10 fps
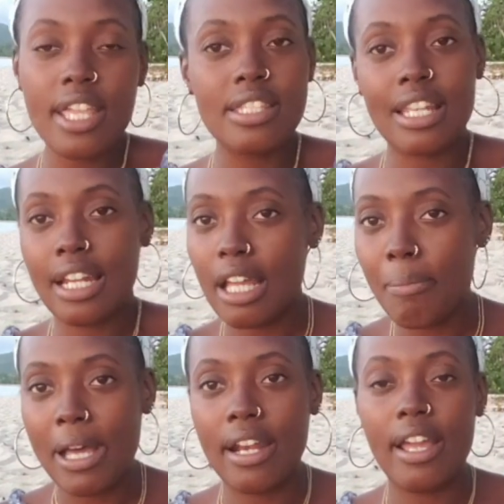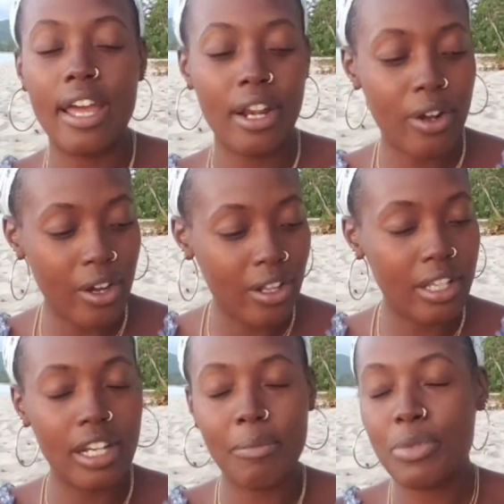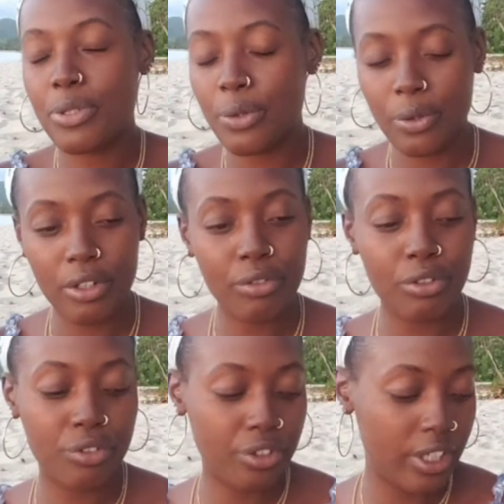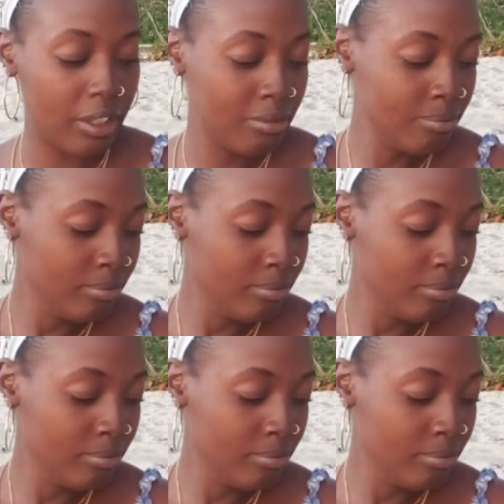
it's not that bad at all, and I'm so grateful for it.